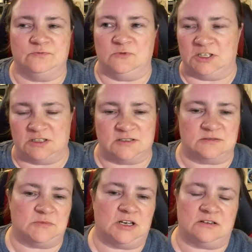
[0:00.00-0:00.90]
runs his
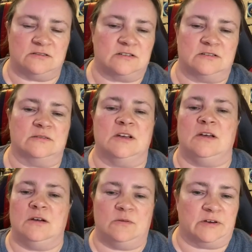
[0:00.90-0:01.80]
mouth and
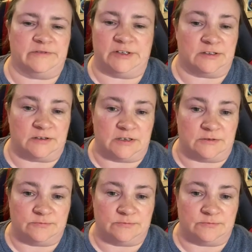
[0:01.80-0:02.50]
whatever, I don't care.